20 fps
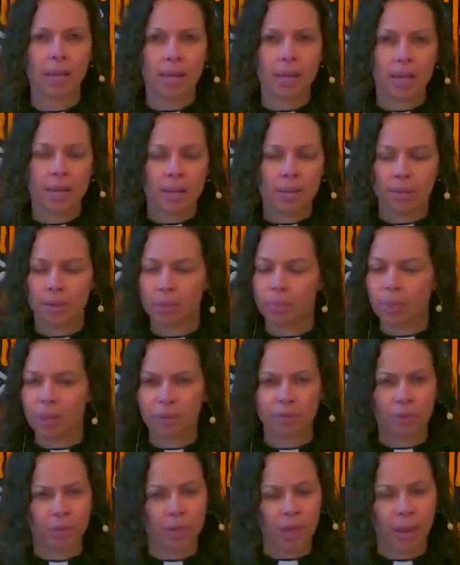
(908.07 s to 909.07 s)
And
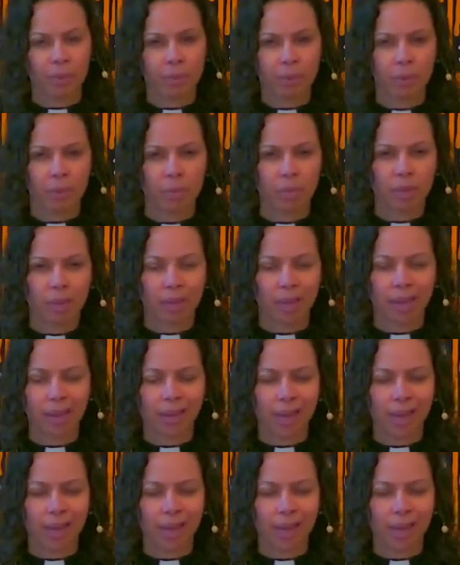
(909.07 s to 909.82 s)
there would be a few times where